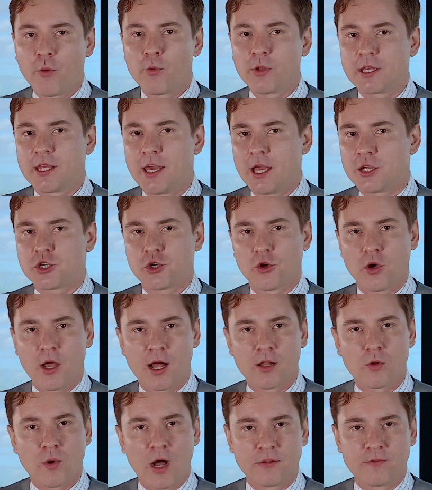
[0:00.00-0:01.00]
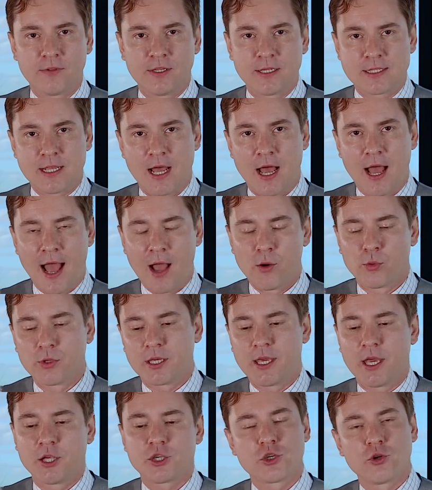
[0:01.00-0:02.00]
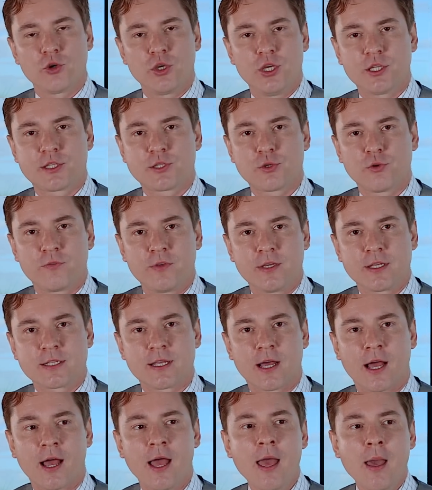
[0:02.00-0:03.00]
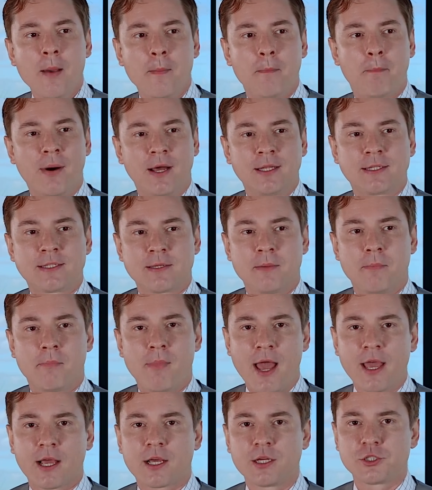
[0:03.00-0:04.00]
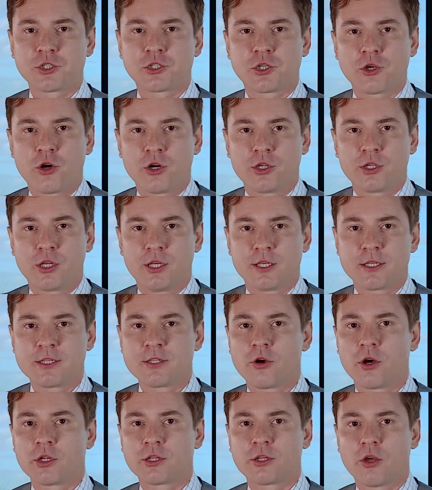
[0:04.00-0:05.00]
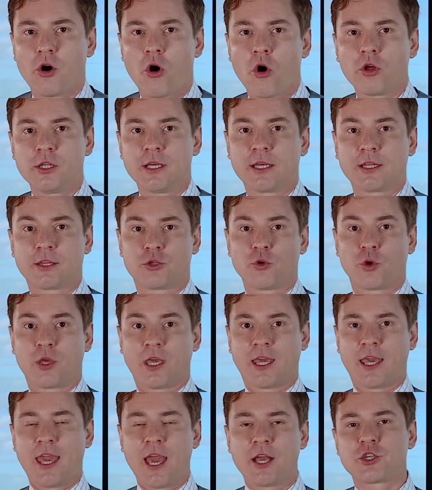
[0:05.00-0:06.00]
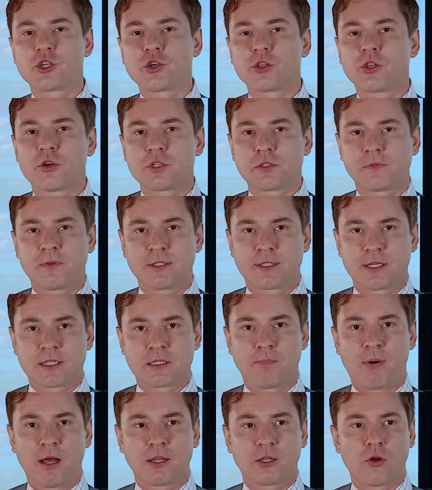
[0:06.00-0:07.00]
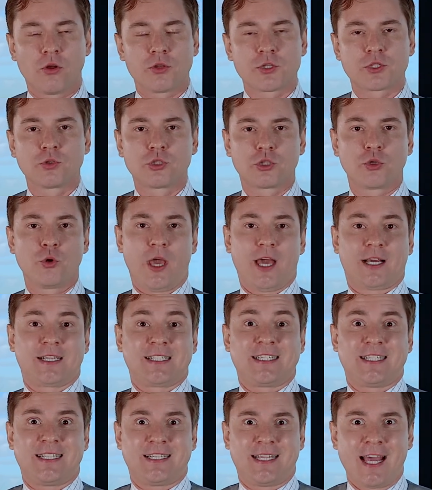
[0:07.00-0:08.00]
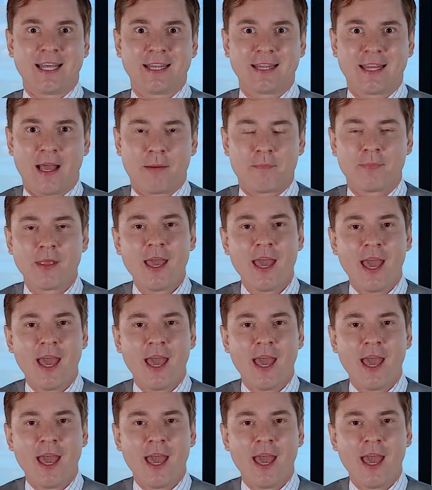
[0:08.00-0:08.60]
I will get you L-1 visa, I will get you E-2 visa, but my concern is not only to get you those visas, but also to extend them.